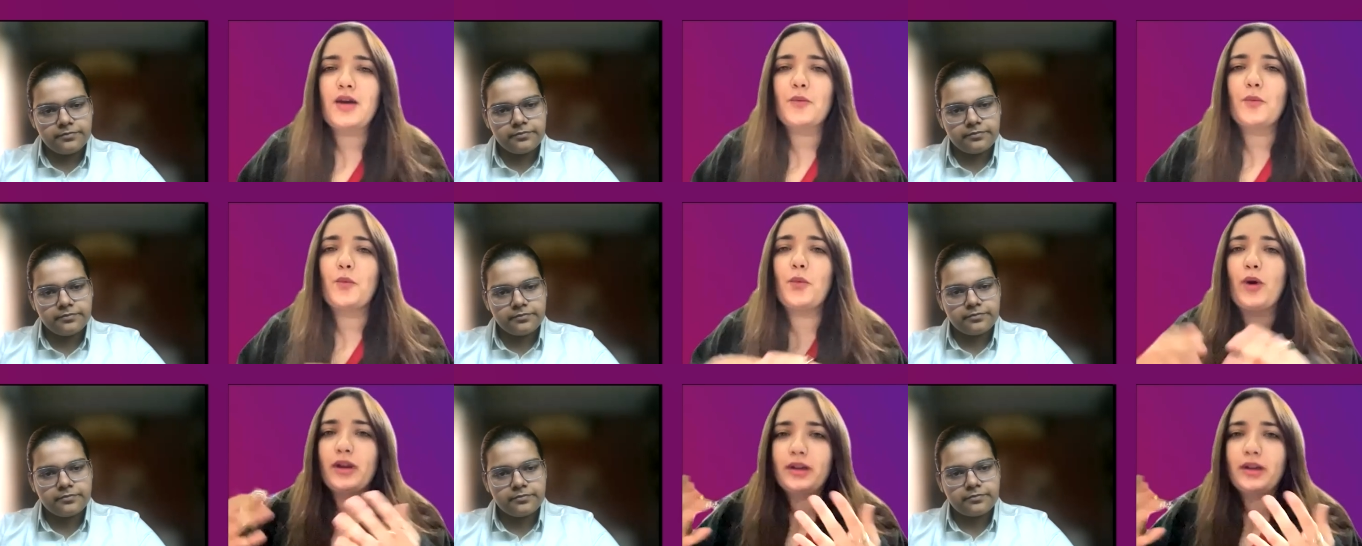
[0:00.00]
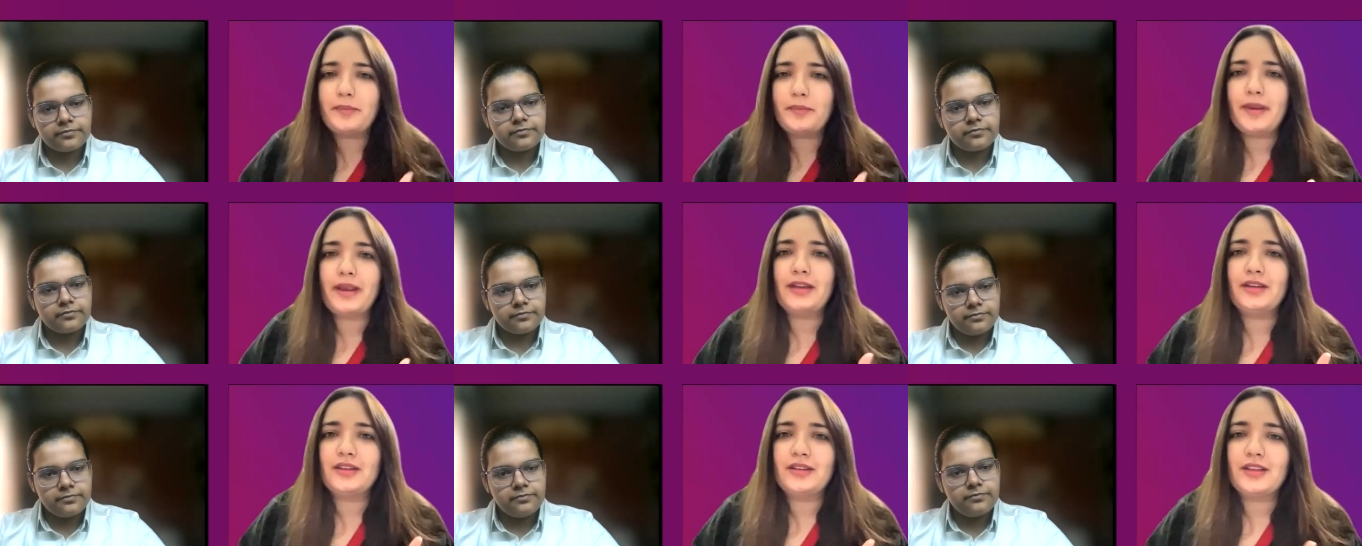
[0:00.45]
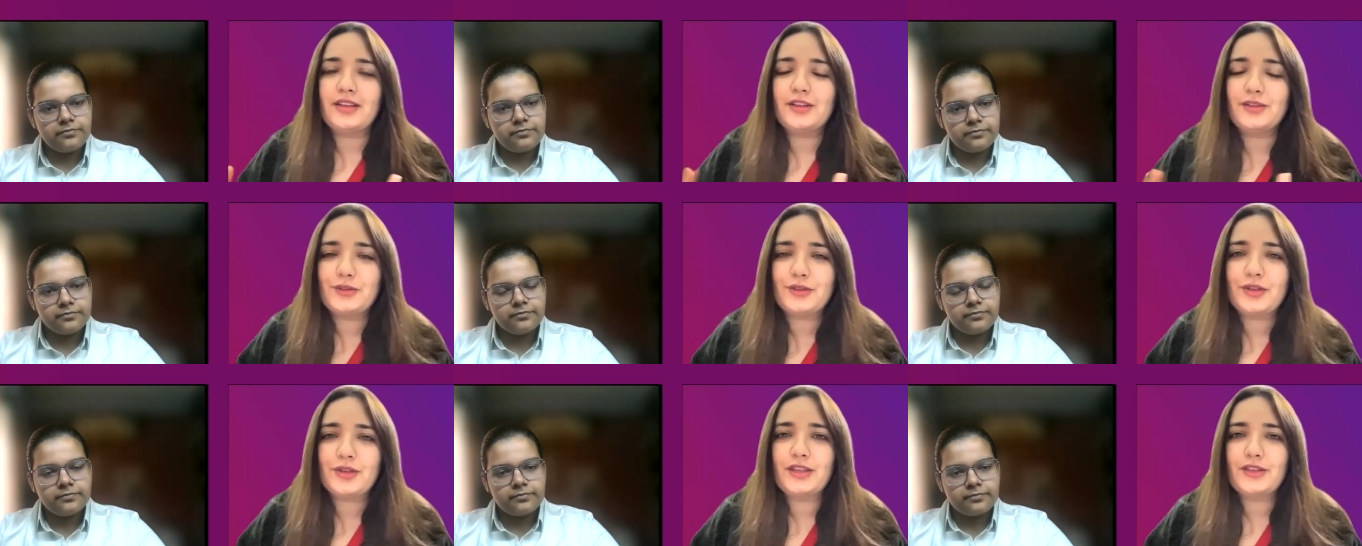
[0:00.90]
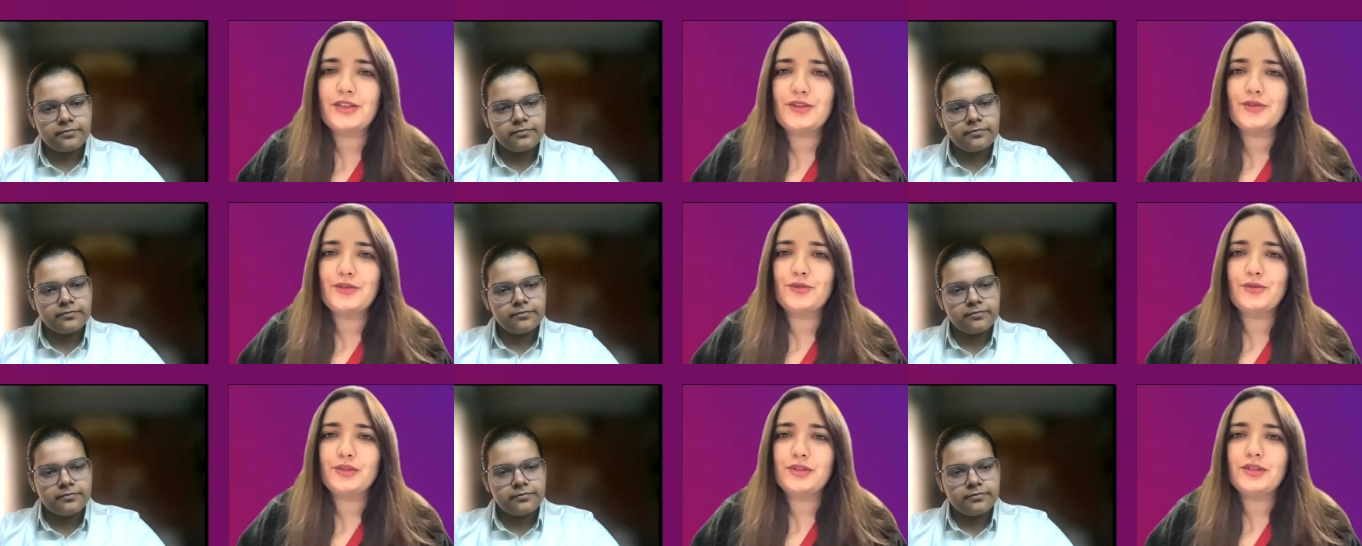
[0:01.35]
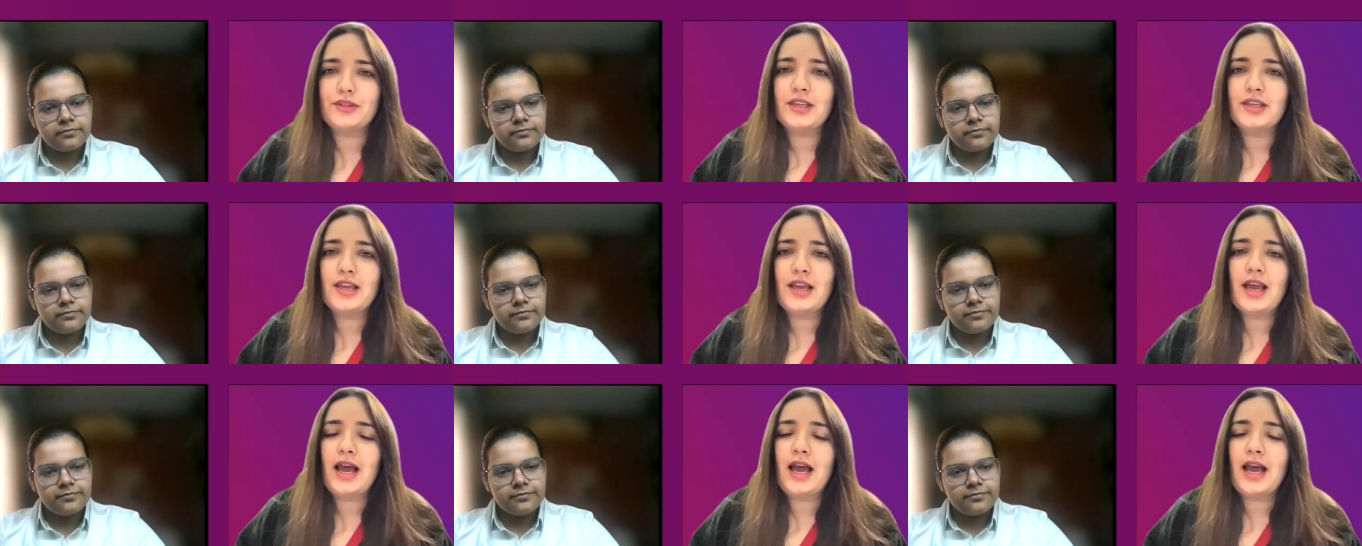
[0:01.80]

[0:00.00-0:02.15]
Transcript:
Speaker 1: what mentoring should I choose.